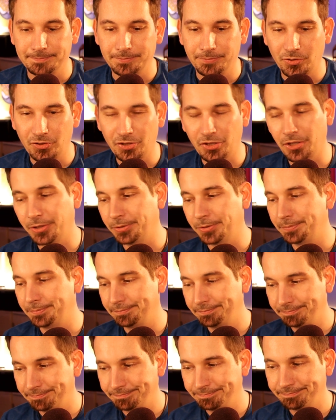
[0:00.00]
So
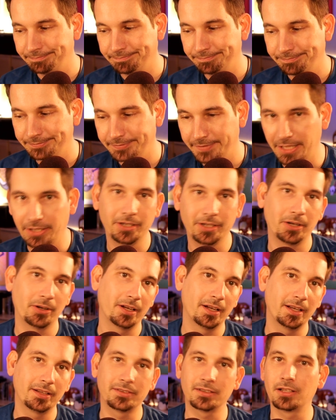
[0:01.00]
there you go. That
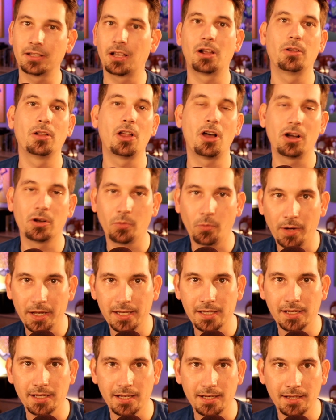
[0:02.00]
was a little
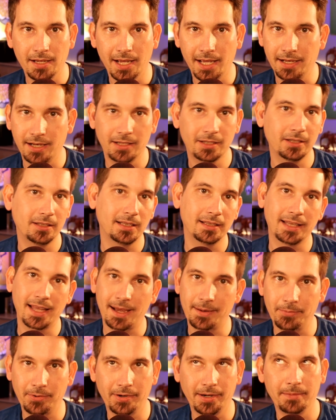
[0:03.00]
long-winded, and I could
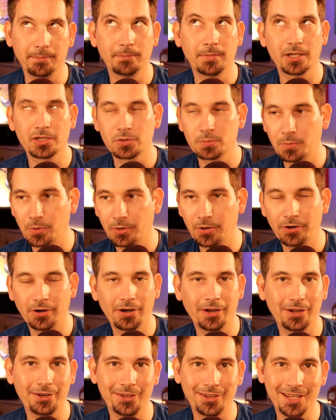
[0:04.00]
elaborate much more
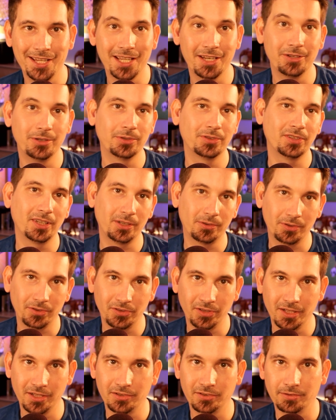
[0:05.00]
on the
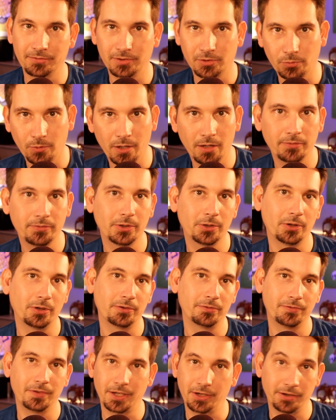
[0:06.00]
idiosyncrasies of a
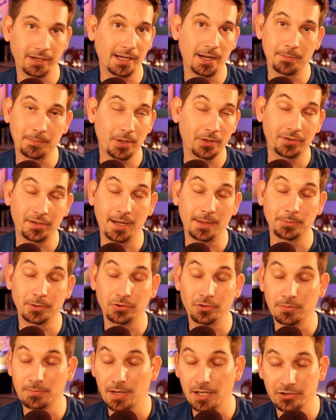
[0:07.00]
12-year-old figuring out pulse
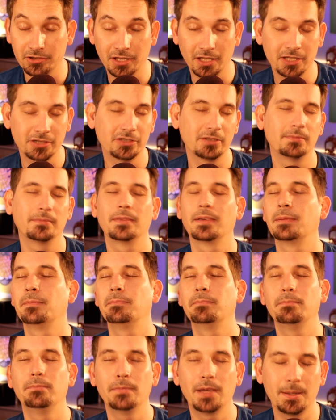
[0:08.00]
amplitude modulation,
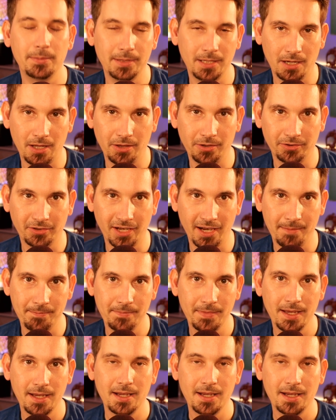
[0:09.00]
maybe another time.